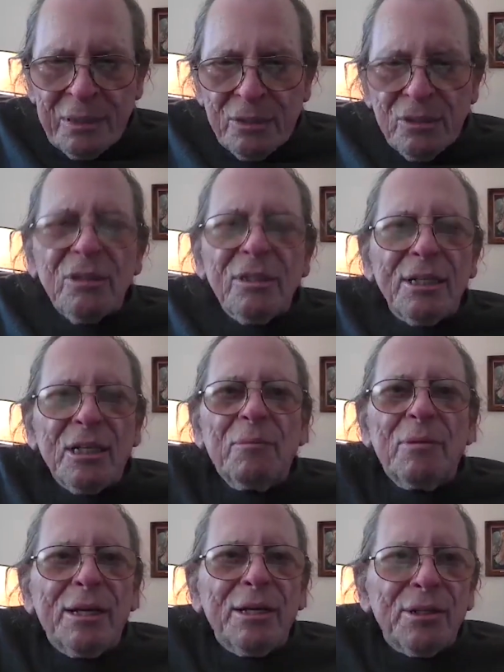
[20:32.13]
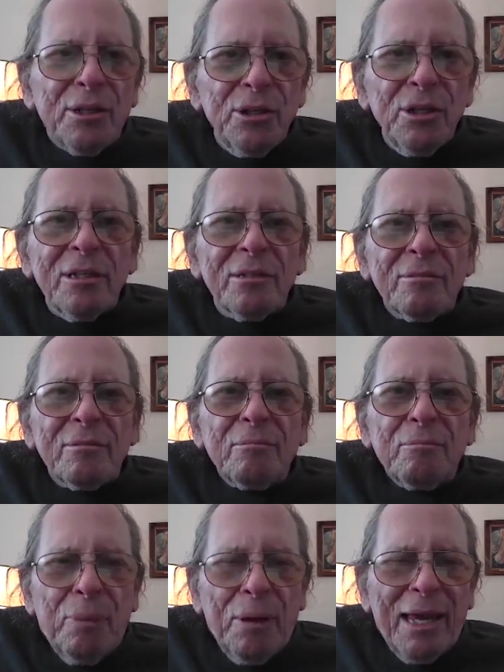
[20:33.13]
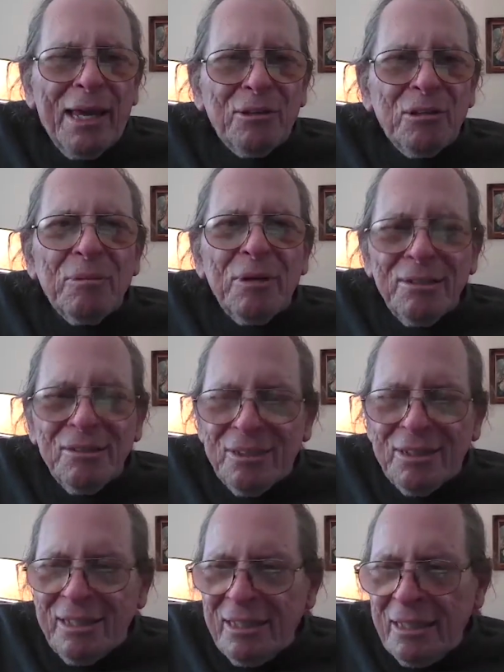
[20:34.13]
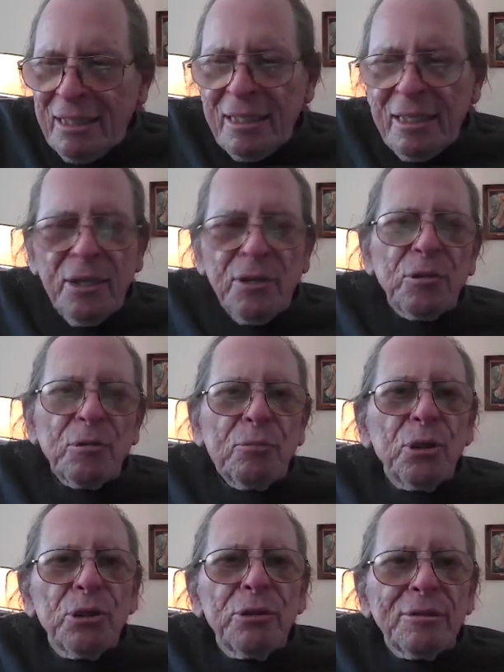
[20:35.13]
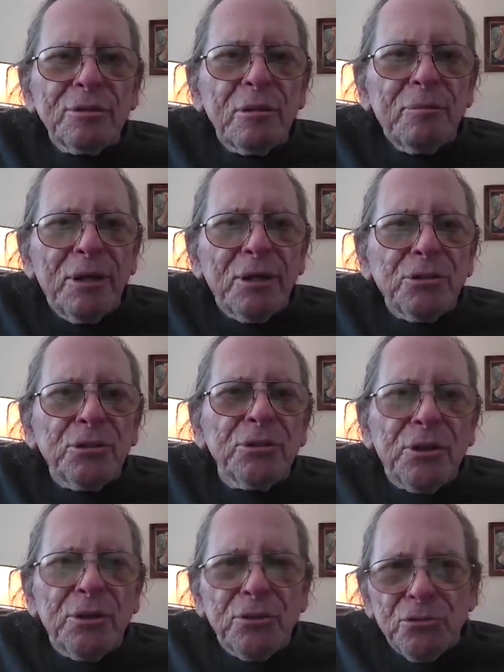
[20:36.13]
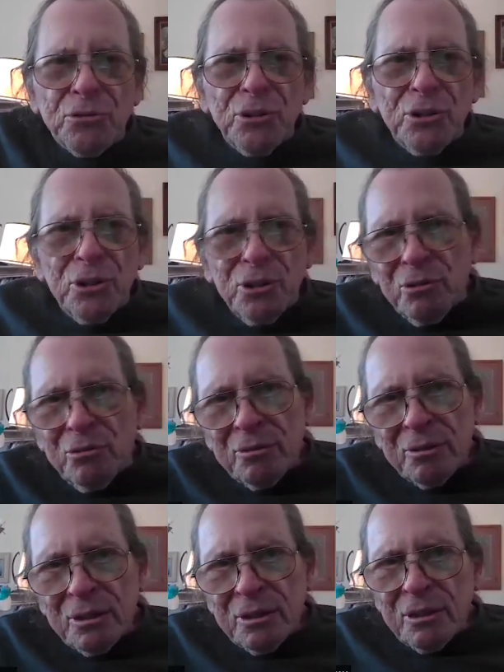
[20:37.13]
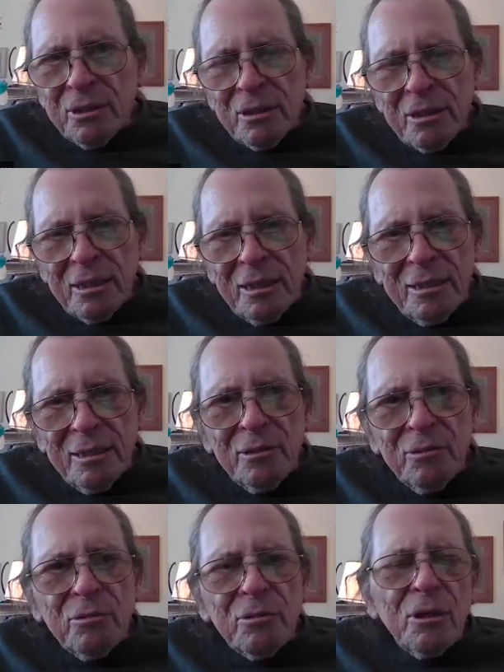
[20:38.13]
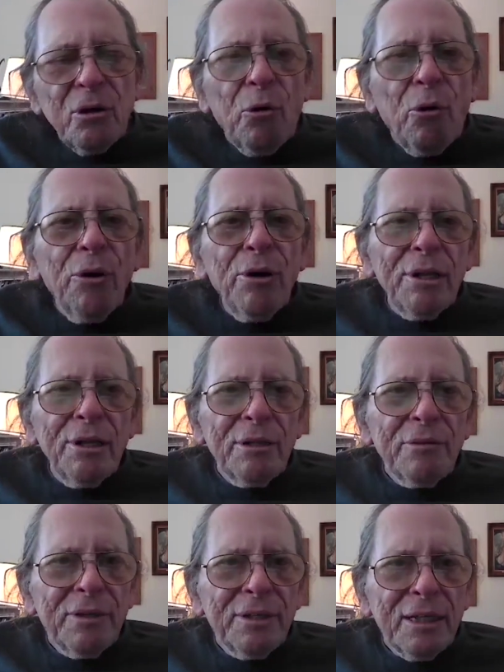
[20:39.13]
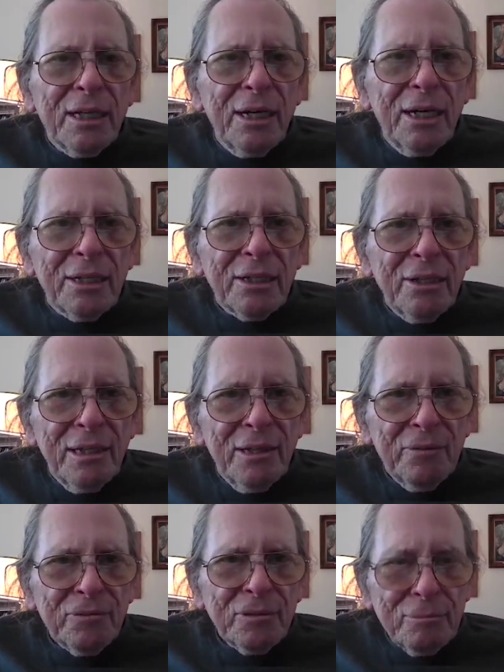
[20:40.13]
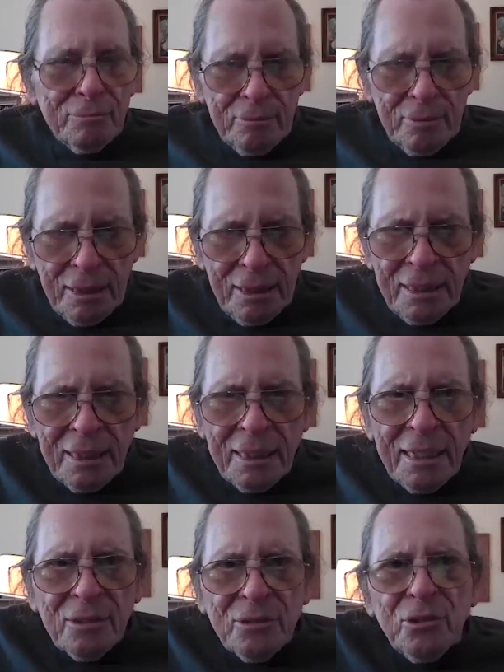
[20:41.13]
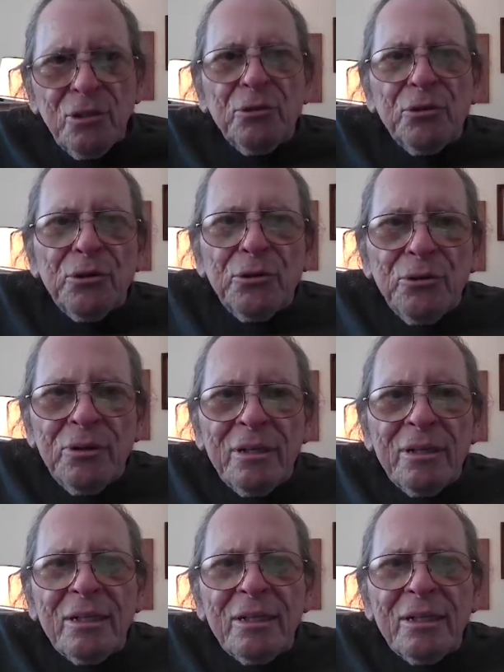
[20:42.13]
just like you make it a cook pan, you might say, and you blue it to make sure there's no uh, oil of any kind left. And so you